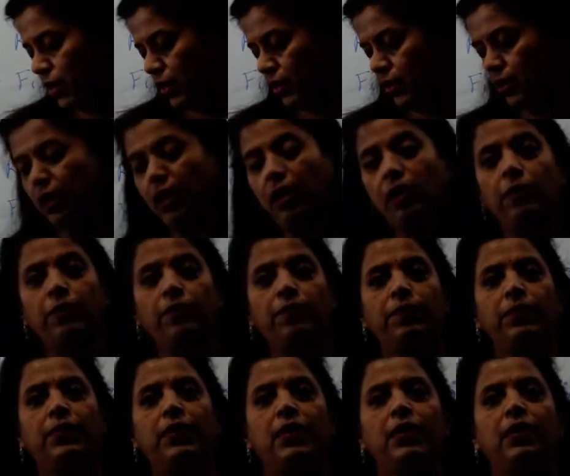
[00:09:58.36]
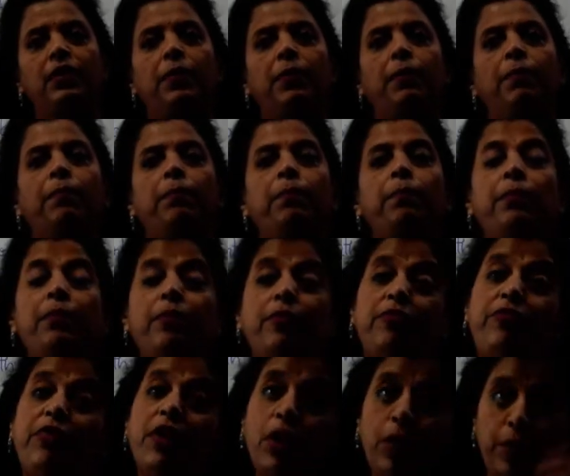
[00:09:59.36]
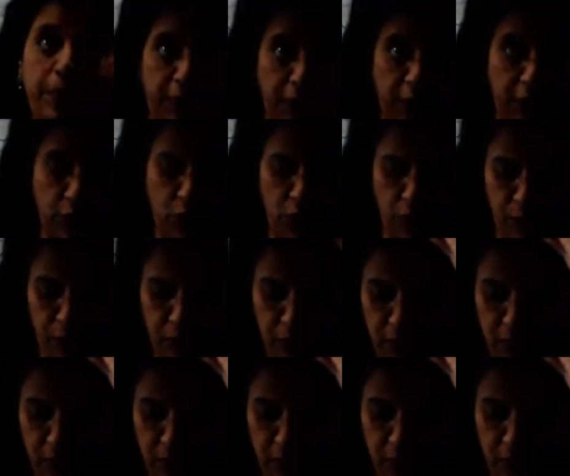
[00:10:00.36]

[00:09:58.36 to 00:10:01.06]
in the fallopian tube.